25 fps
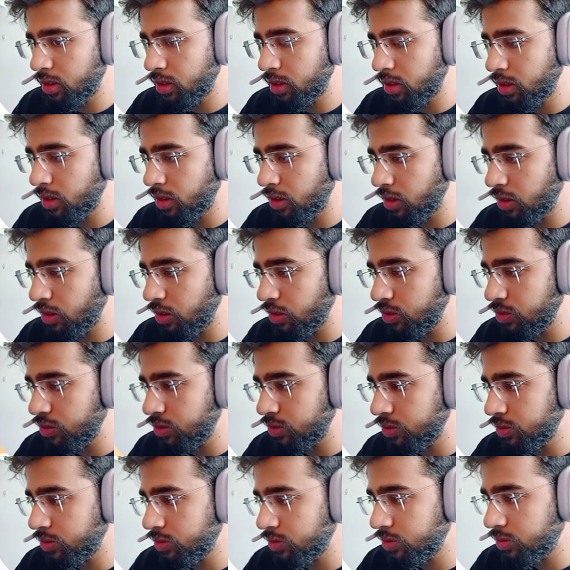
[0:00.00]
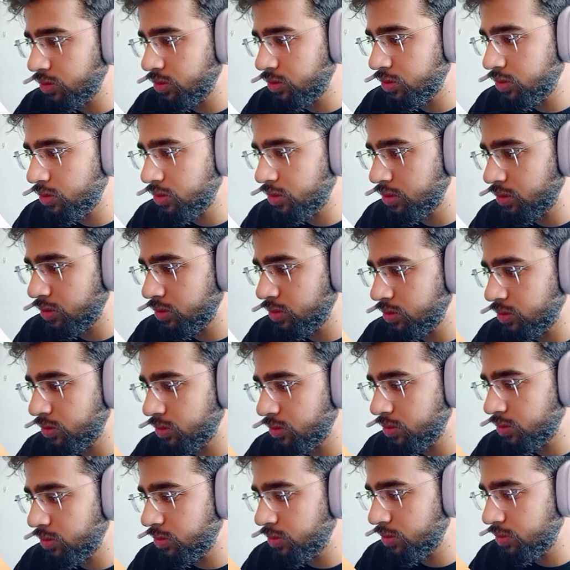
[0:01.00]

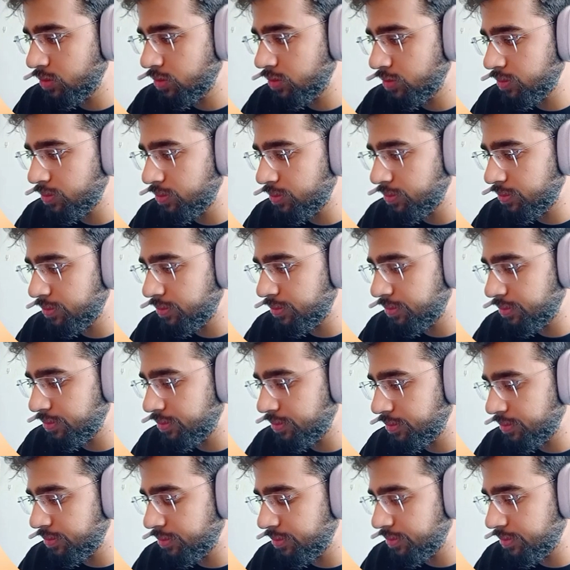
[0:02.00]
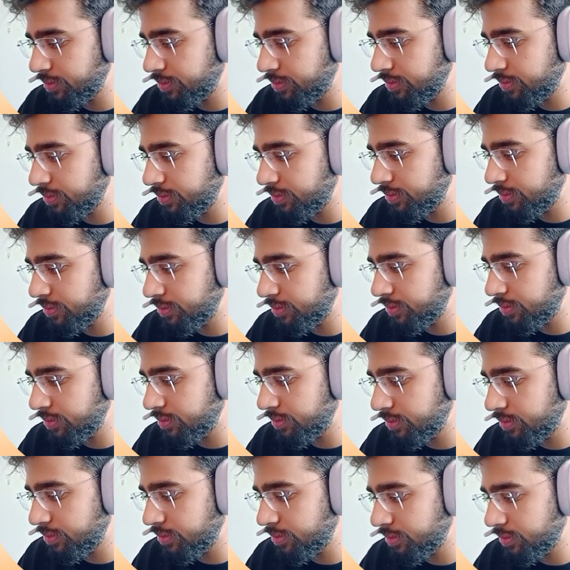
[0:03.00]

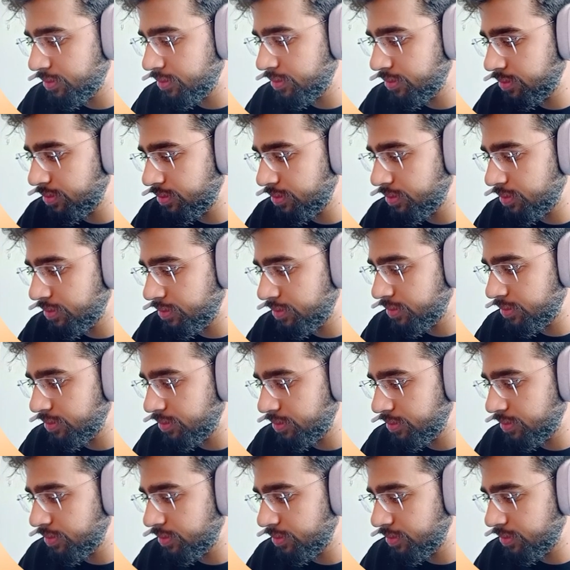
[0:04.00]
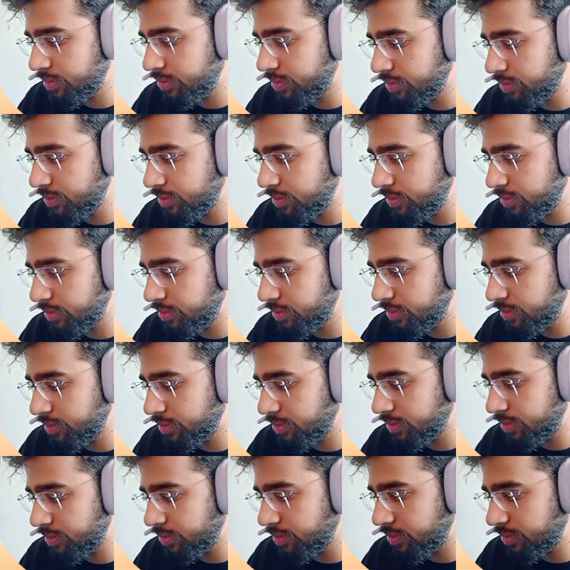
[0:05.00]

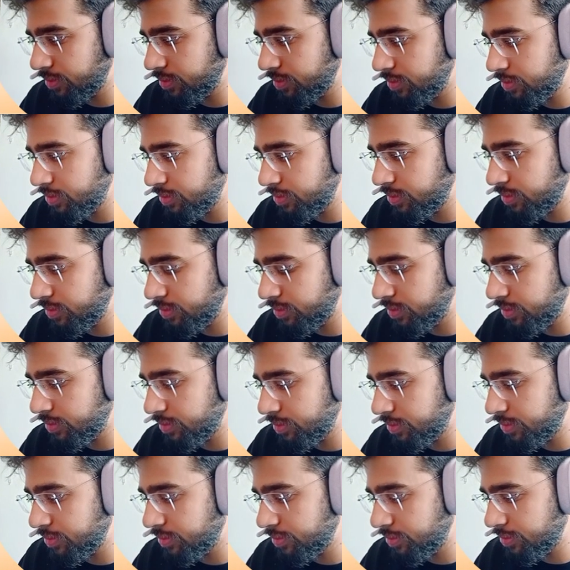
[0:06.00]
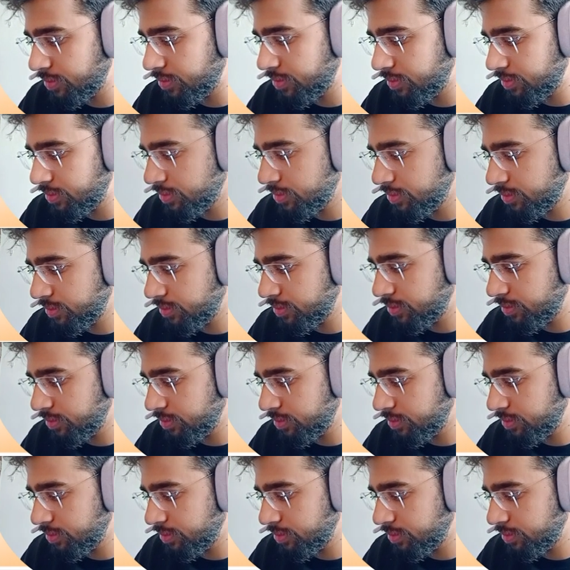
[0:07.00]
(silence)